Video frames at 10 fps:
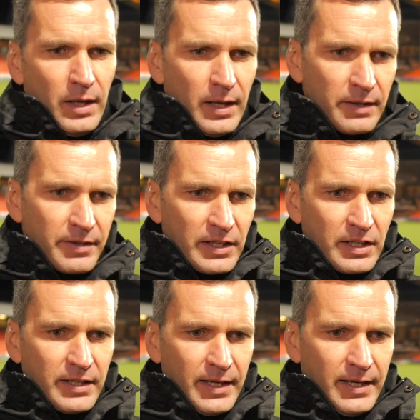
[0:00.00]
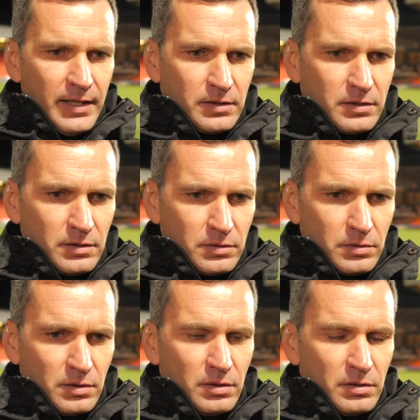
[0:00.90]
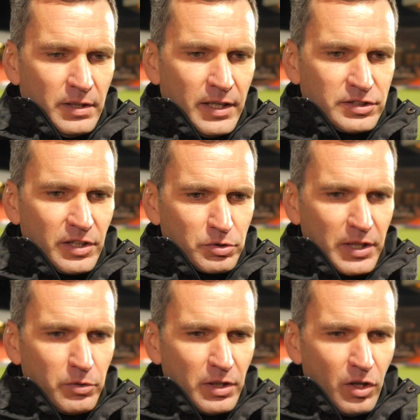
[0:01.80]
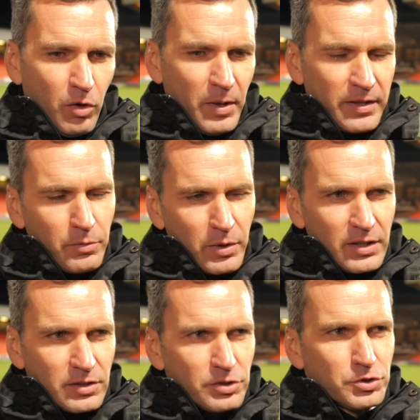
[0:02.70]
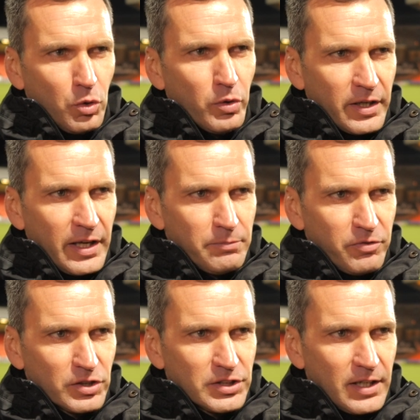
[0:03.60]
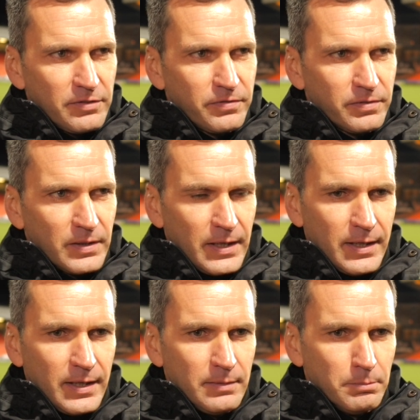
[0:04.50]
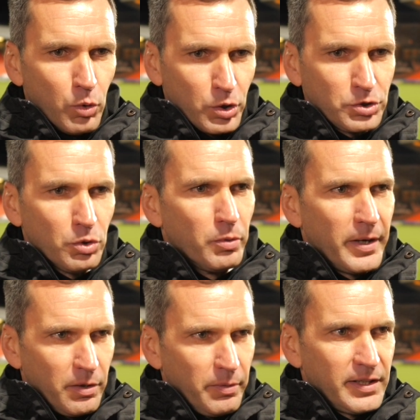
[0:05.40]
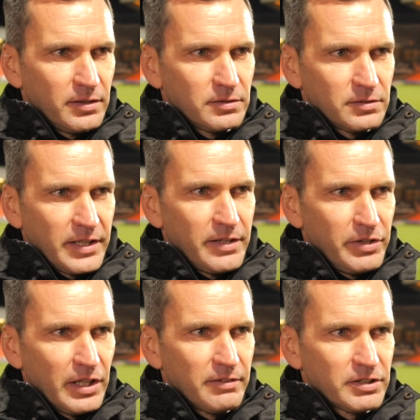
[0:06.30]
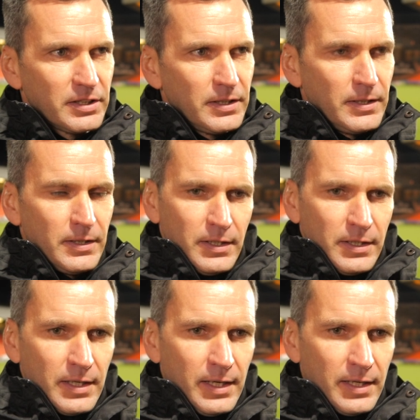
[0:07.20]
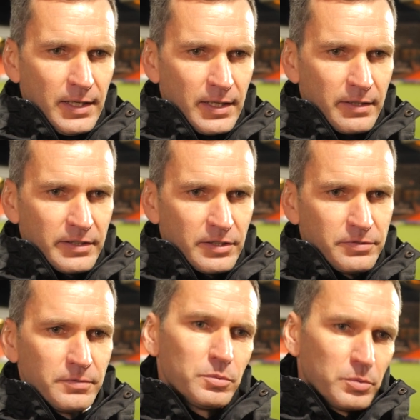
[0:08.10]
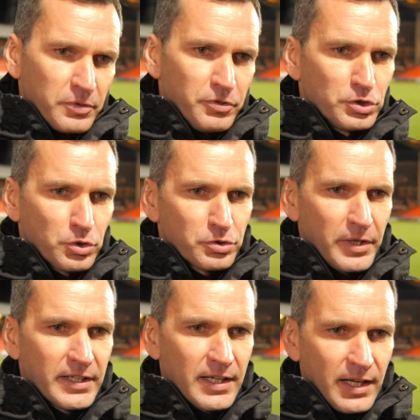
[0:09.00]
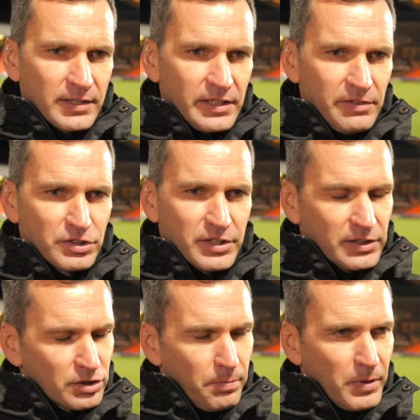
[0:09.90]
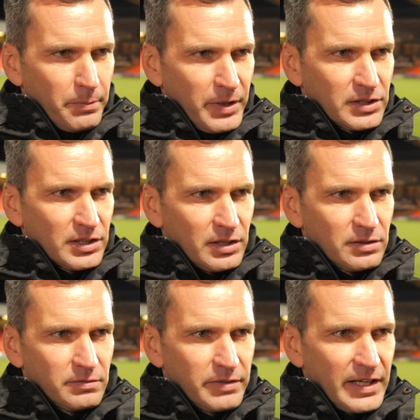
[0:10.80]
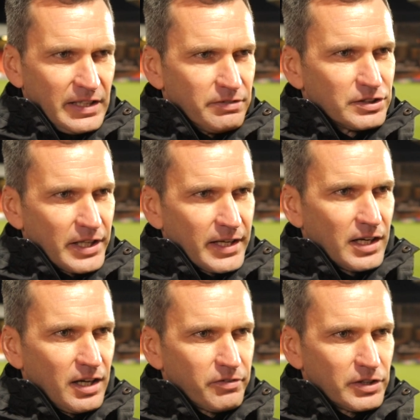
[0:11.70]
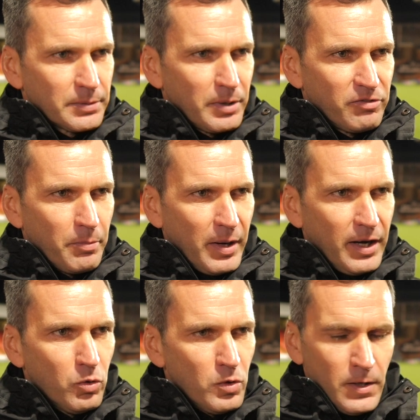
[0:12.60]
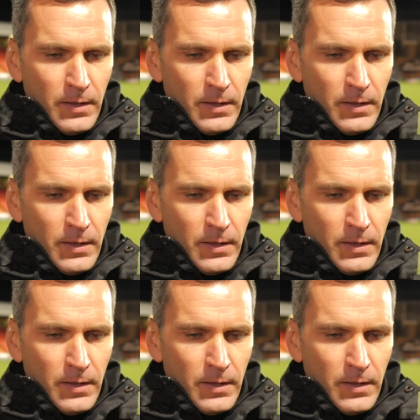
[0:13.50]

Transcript: I think let ourselves down a little bit. I think we're in control of the game first half, more so when it went 10-11. And I think with Funso's red card, that evens things up and it makes it very even second half, and it's a bit of a battle.